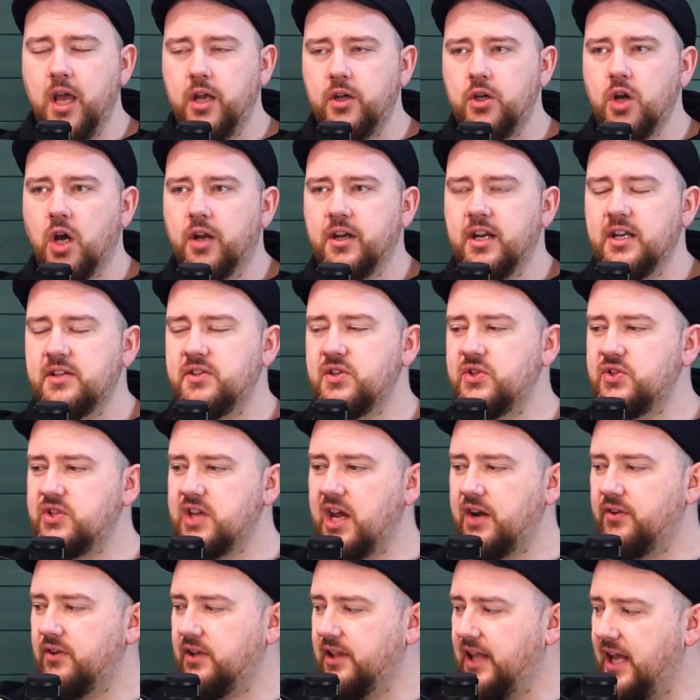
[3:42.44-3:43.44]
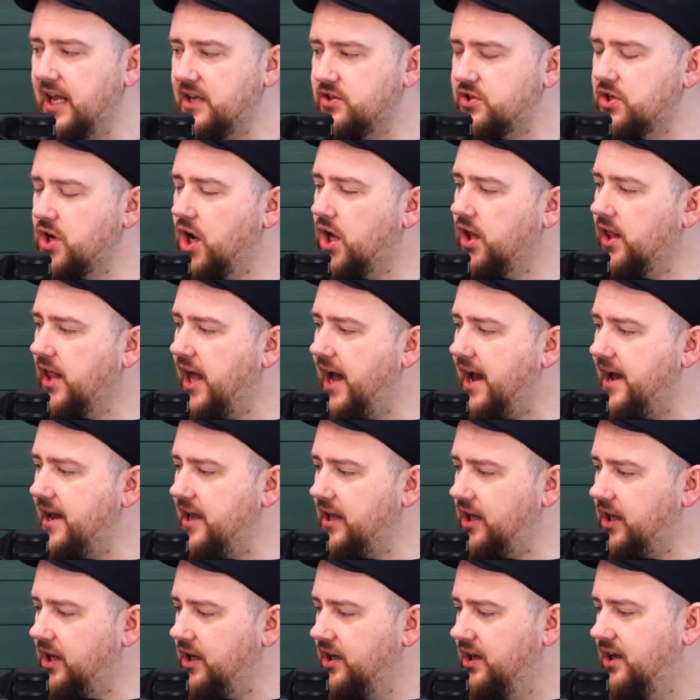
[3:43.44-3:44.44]
not necessarily, it's not
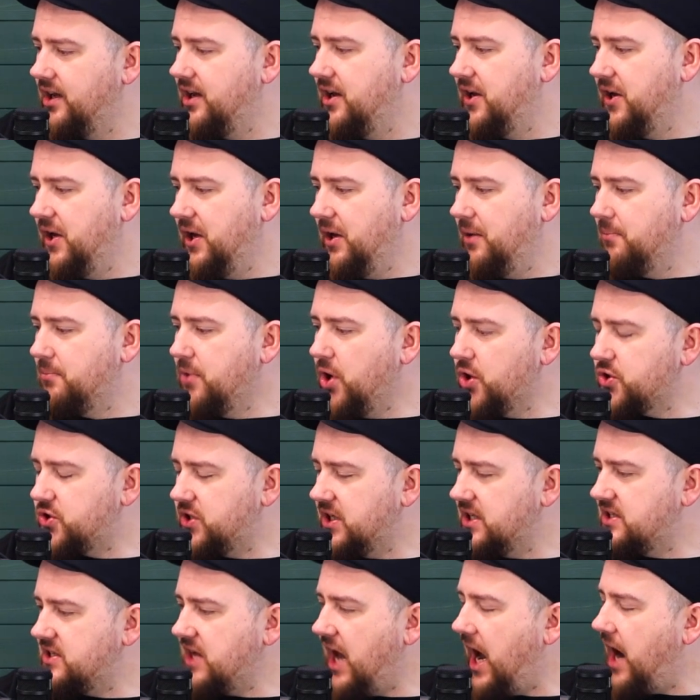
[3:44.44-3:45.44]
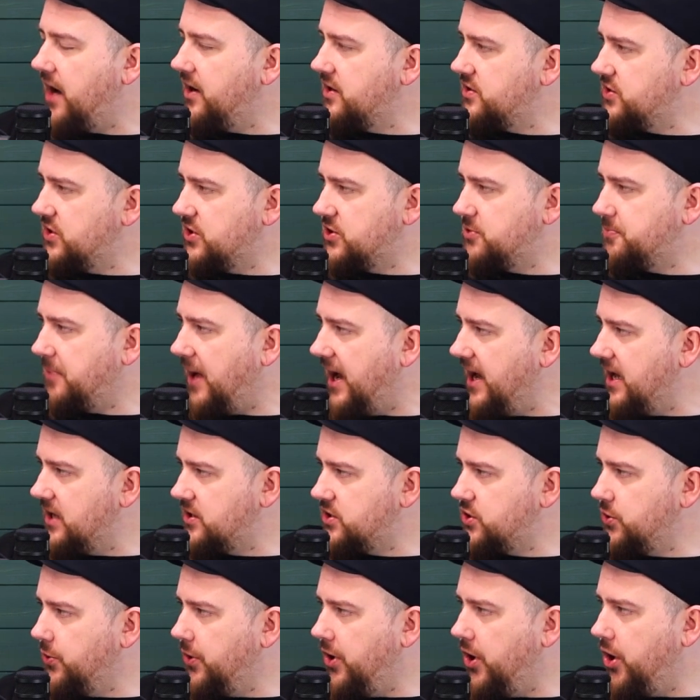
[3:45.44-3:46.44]
like most guitarists aspire
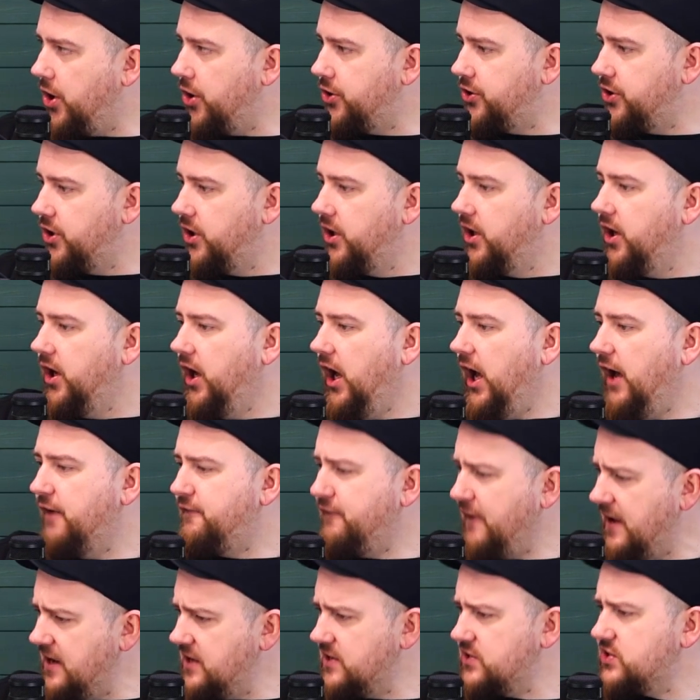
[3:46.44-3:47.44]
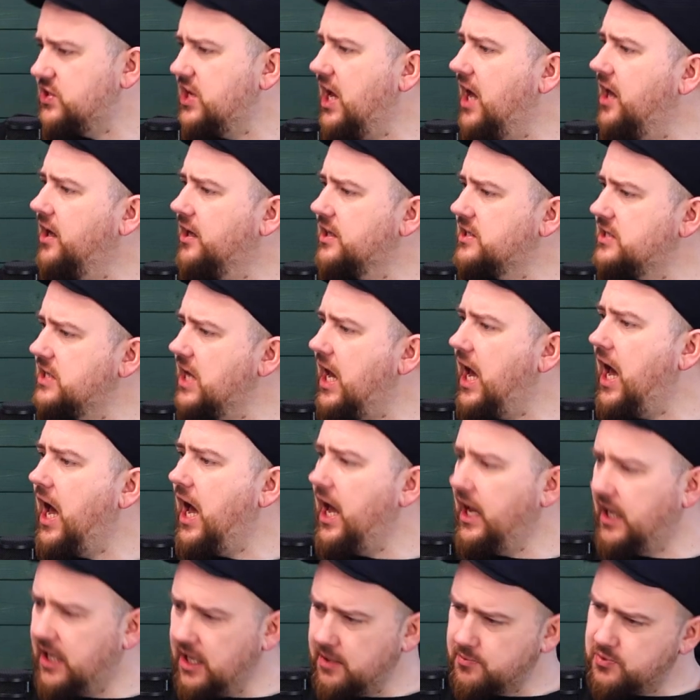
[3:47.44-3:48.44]
to own a Fender-style
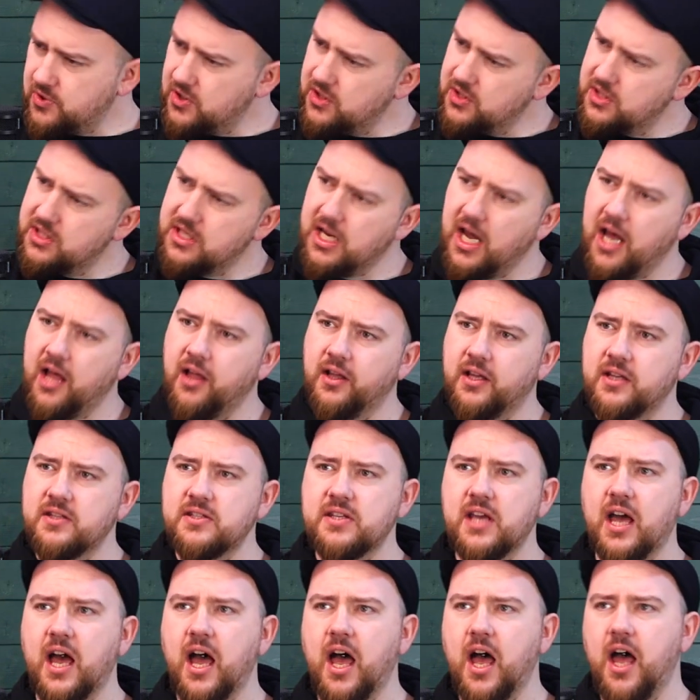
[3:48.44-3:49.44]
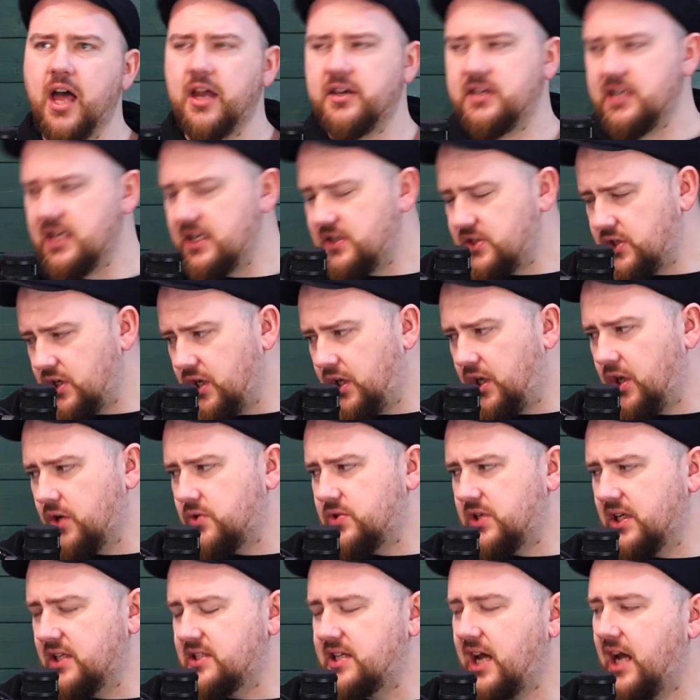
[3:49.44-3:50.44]
guitar, a Gibson-style guitar, a decent
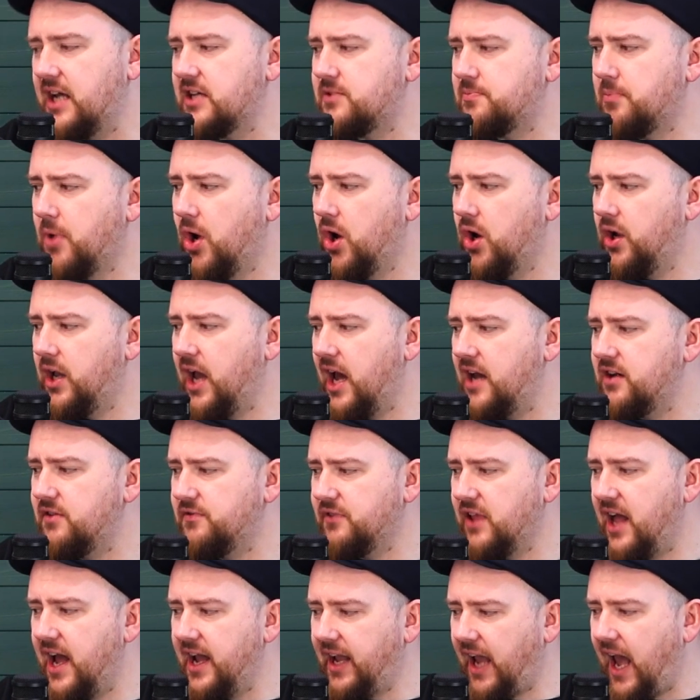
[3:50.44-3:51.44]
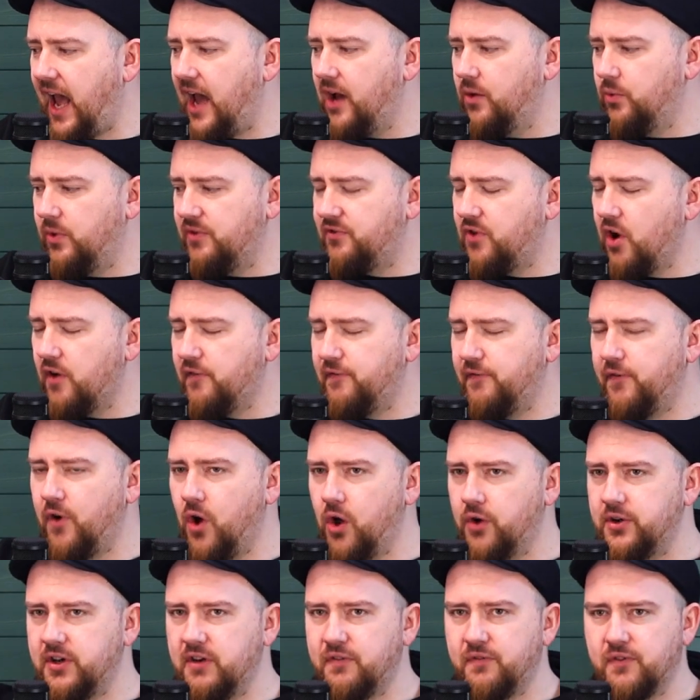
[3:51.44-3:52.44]
acoustic guitar. It's more kind of like we've got
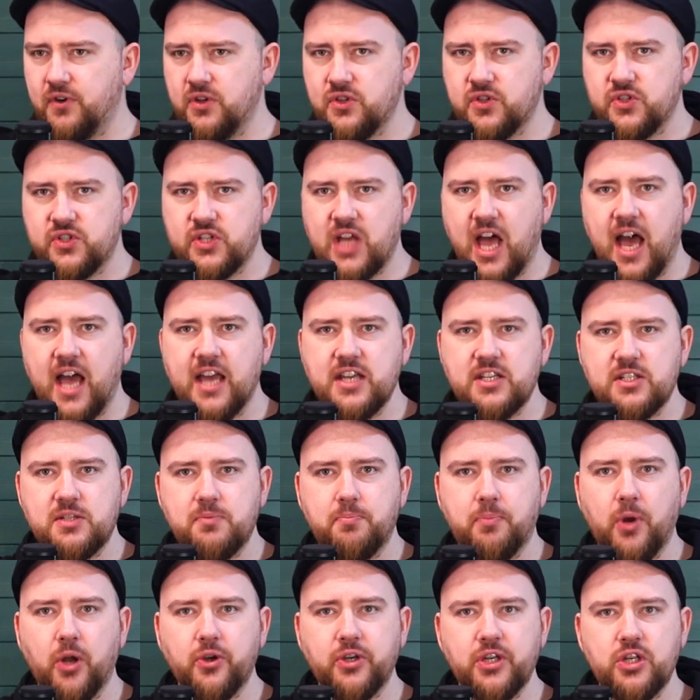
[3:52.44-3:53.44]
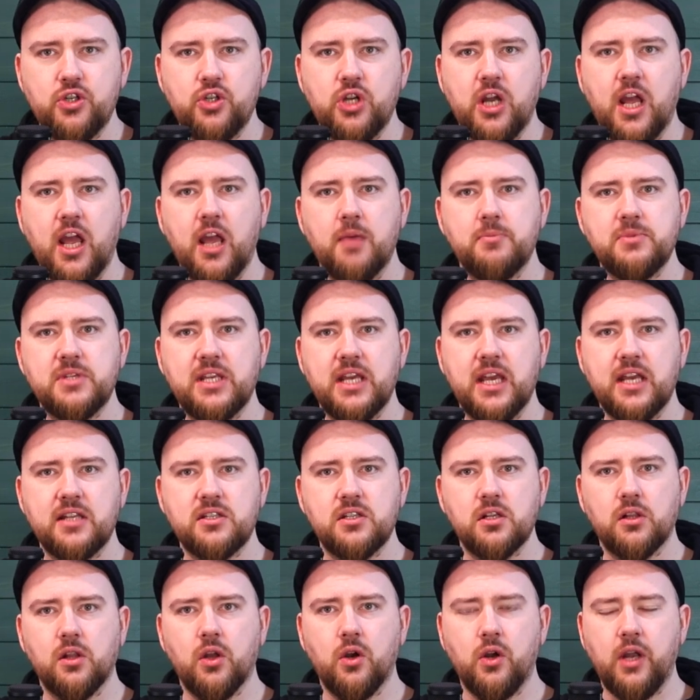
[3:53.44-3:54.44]
4 different sized body shapes here
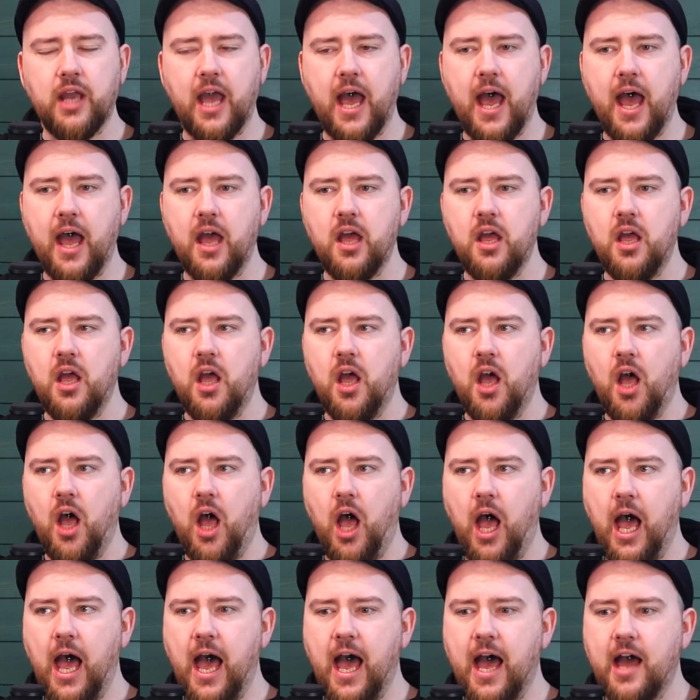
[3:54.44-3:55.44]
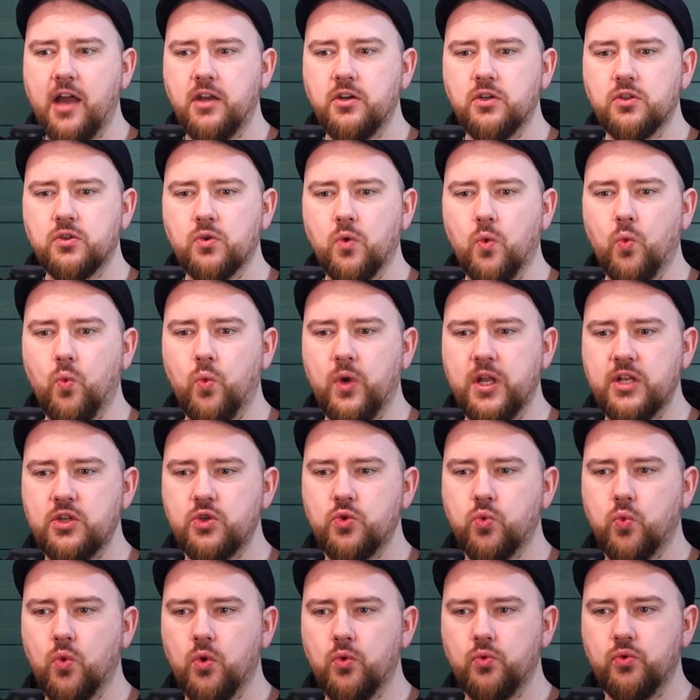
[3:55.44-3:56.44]
to look at, and
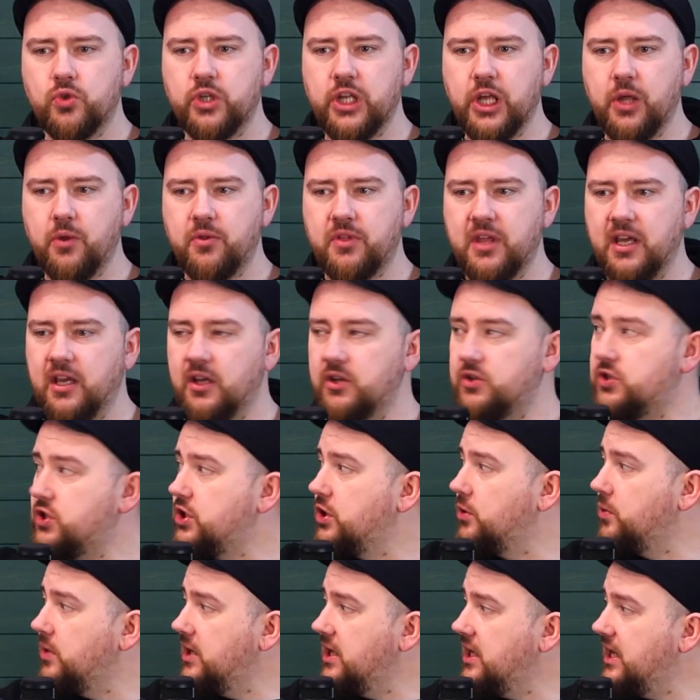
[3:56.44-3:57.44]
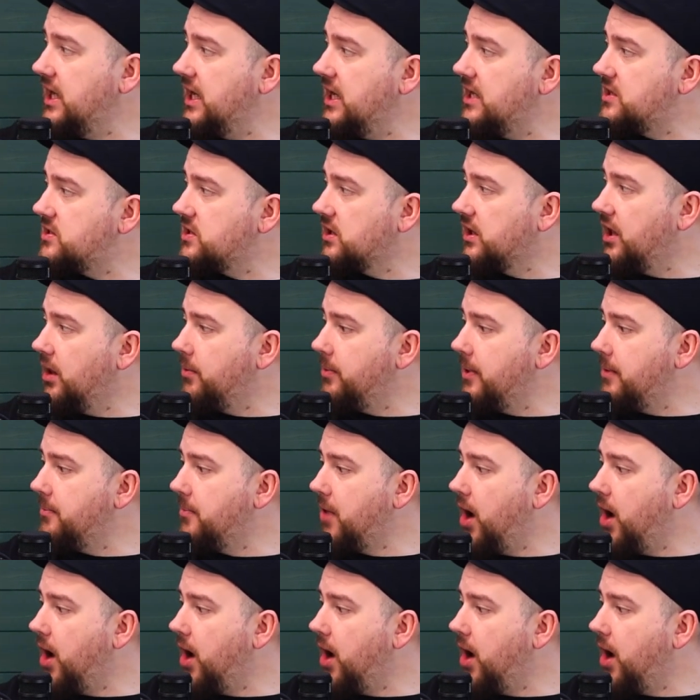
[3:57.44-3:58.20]
which one do you think would suit your needs a little bit